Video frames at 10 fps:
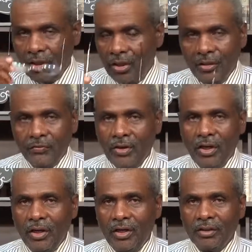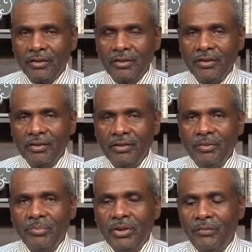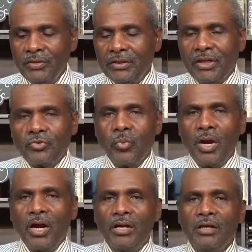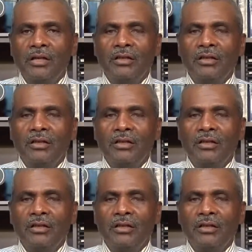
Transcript: of God. Beloved, that's why